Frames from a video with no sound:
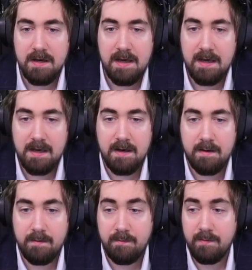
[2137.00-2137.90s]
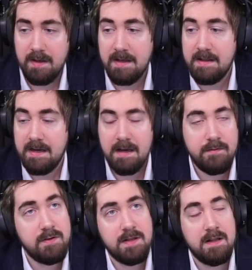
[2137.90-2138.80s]
And then I have
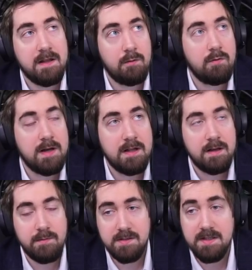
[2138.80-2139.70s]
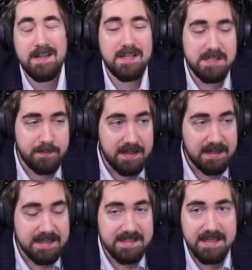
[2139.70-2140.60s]
to think like, well, I'm using like Spell
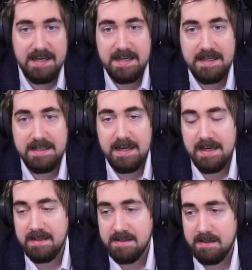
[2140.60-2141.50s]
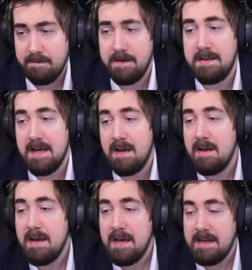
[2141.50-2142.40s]
Cascade and stuff like that.
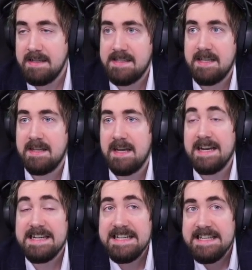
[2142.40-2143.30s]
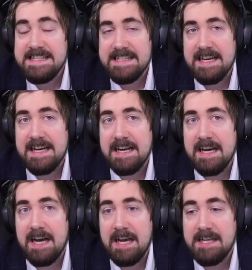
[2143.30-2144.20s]
And let's say that at least
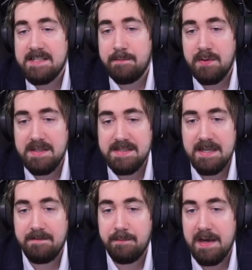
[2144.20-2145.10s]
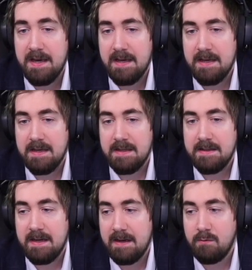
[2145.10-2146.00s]
it's a pretty safe bet
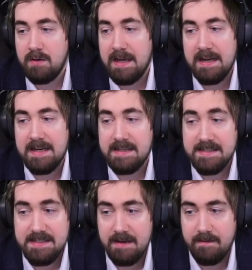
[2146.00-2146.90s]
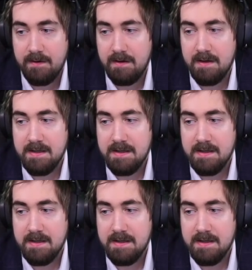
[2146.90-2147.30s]
that I will get like seven